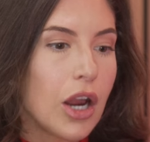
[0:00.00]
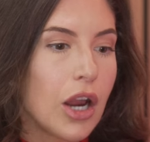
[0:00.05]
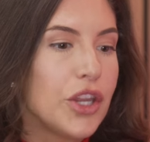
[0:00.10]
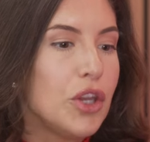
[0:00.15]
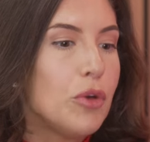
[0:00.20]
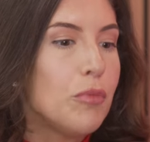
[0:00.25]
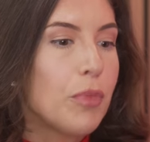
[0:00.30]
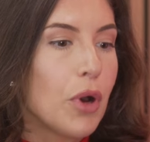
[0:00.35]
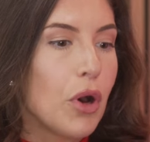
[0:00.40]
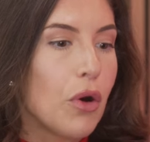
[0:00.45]

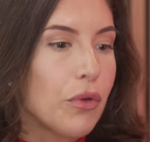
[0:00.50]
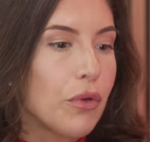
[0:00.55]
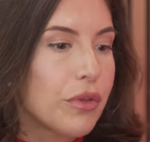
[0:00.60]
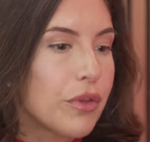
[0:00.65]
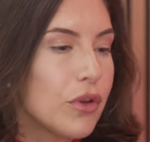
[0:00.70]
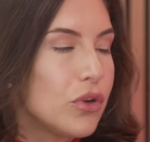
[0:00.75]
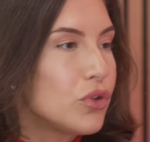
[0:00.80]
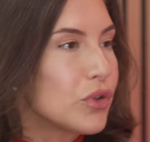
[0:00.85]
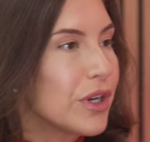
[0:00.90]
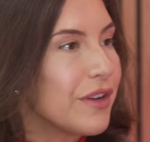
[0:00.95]
you both
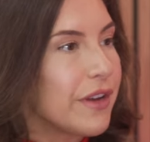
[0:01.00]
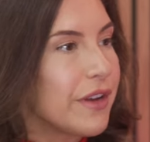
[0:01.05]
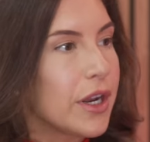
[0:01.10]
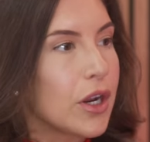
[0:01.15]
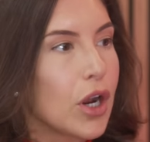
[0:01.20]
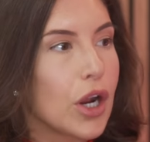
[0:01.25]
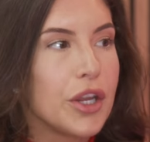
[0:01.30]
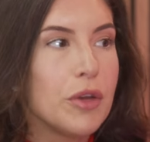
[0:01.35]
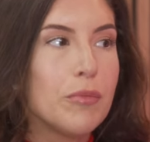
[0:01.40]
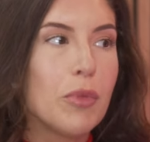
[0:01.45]

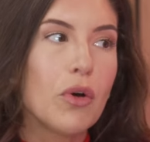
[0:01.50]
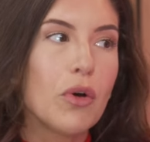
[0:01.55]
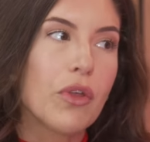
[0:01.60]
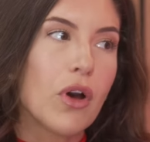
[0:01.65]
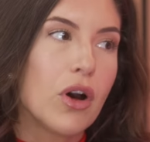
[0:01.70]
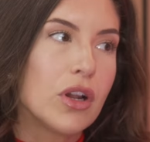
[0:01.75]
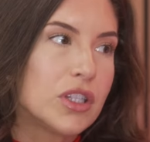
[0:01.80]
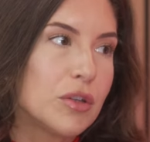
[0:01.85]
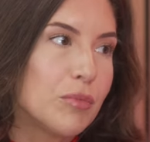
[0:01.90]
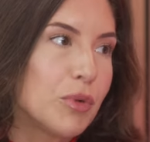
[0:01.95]
driven? Are you both
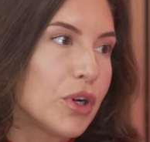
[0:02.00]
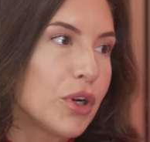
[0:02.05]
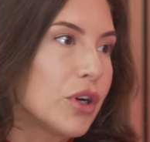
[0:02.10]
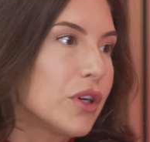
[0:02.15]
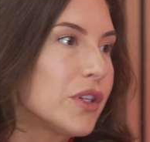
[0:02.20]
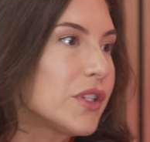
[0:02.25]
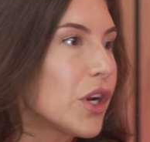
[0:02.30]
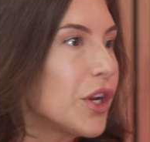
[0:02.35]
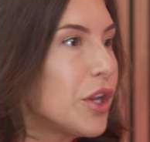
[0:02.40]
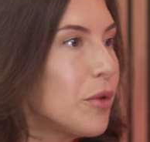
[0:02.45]

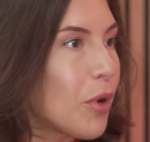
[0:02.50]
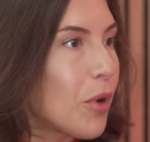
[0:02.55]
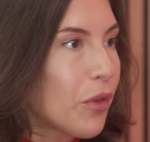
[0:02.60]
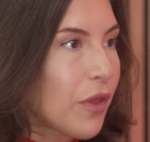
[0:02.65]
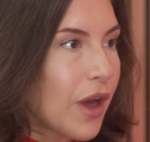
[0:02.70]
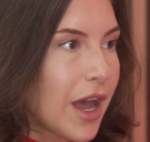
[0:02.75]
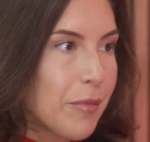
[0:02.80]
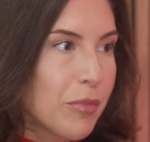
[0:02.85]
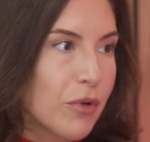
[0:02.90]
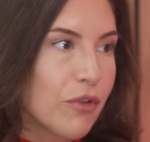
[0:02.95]
entrepreneurs? Are you both
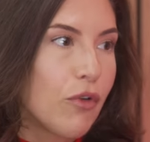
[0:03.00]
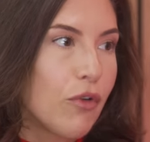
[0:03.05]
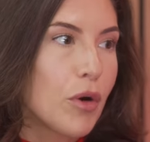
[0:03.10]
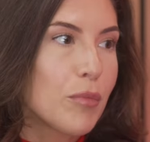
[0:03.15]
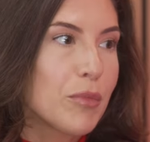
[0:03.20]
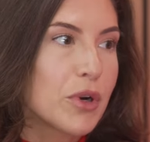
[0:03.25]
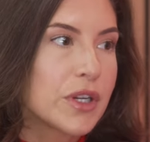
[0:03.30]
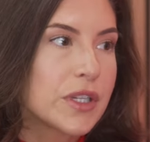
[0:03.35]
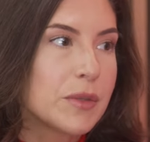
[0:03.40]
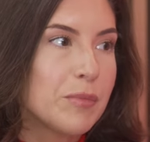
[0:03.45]
high
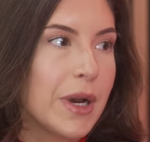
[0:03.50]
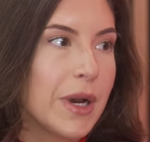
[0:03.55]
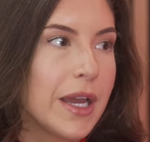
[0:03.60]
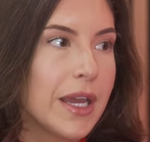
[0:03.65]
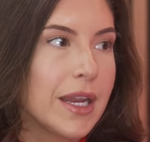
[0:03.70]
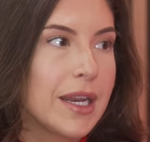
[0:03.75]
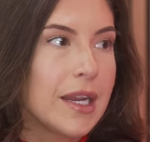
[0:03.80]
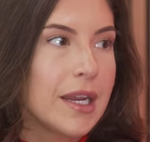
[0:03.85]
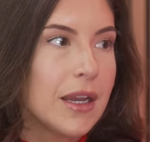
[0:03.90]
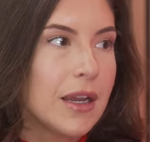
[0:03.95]
performers?
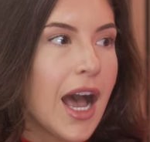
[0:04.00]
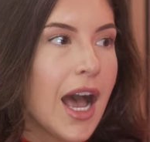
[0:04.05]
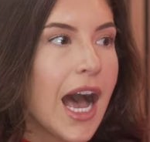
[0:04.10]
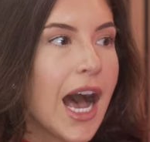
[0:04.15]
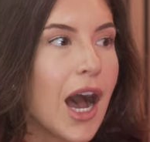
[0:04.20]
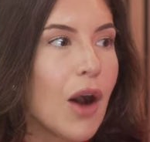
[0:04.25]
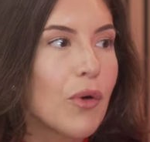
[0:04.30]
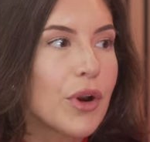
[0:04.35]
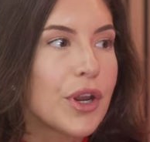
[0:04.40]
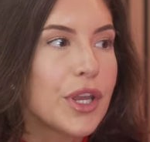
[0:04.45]
But
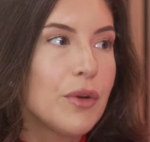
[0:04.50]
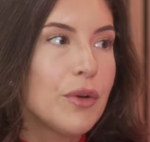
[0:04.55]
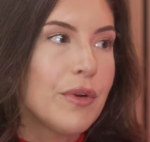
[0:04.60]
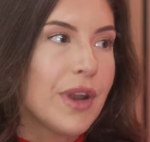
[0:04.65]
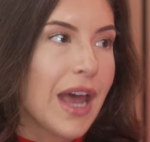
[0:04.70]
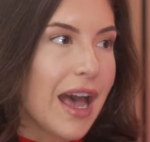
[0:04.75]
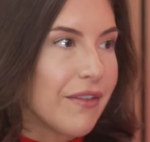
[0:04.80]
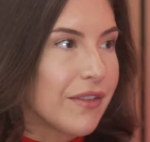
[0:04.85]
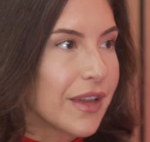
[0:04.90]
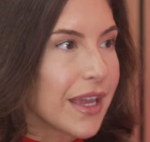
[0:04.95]
how are you
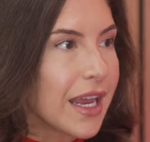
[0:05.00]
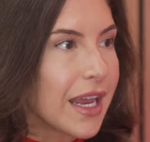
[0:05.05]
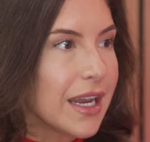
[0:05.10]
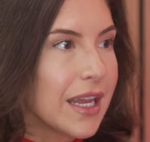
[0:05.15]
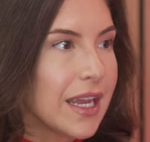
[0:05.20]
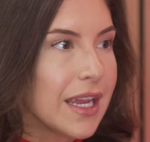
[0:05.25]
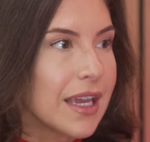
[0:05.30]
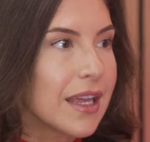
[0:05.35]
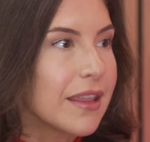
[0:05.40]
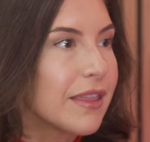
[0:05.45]

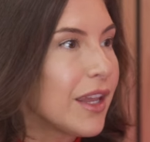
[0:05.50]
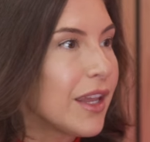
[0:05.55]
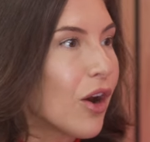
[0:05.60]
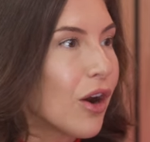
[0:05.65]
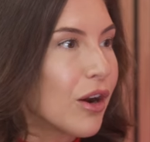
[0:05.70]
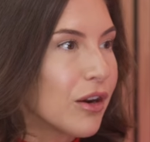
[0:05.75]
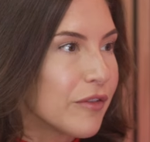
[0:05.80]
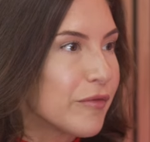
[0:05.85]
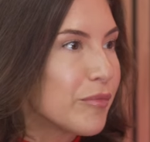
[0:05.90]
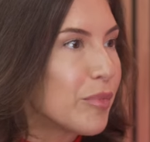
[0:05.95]
navigating the
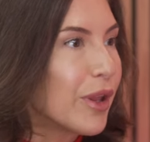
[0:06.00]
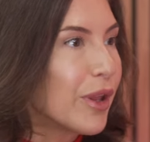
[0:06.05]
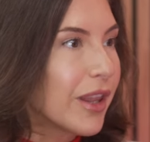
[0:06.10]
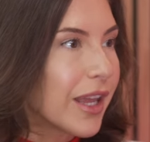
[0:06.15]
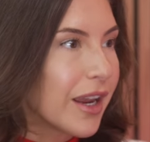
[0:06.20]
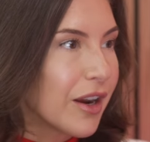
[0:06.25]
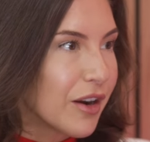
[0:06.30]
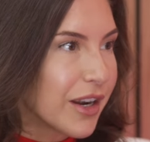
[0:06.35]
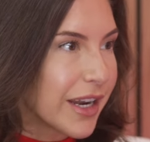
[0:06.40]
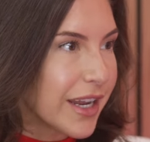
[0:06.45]
art of
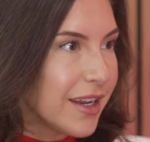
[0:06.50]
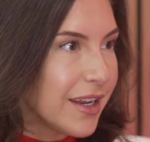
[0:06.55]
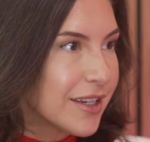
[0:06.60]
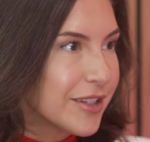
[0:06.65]
polarity?